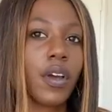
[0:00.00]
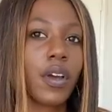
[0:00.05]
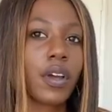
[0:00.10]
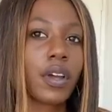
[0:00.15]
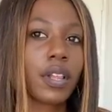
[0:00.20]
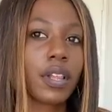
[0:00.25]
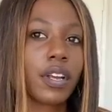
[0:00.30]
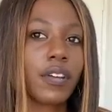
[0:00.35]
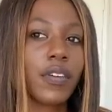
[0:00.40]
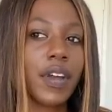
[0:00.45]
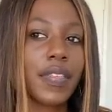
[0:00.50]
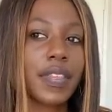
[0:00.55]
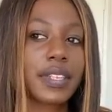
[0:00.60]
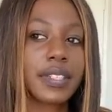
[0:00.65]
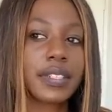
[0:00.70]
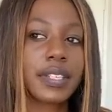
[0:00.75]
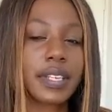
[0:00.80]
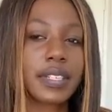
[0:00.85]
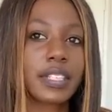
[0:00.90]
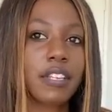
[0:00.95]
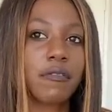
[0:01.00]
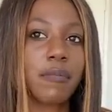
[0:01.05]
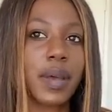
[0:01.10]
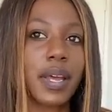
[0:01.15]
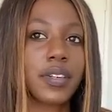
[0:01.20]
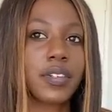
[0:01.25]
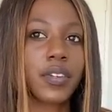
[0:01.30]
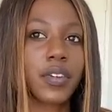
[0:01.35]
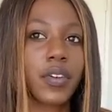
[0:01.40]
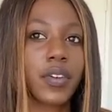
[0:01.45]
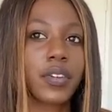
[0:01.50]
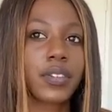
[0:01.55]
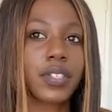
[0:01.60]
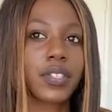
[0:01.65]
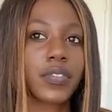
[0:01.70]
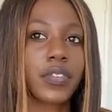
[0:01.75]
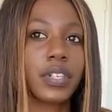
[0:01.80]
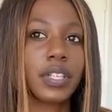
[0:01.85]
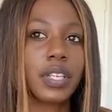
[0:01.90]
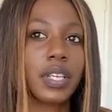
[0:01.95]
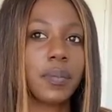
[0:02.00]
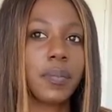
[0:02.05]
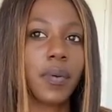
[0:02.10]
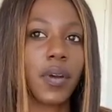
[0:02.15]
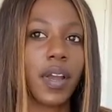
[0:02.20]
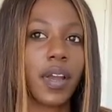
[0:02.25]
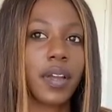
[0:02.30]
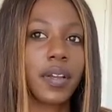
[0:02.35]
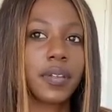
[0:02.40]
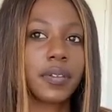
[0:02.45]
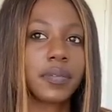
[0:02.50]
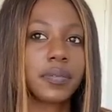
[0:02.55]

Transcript: Clarify the Six of Pentacles for Libra.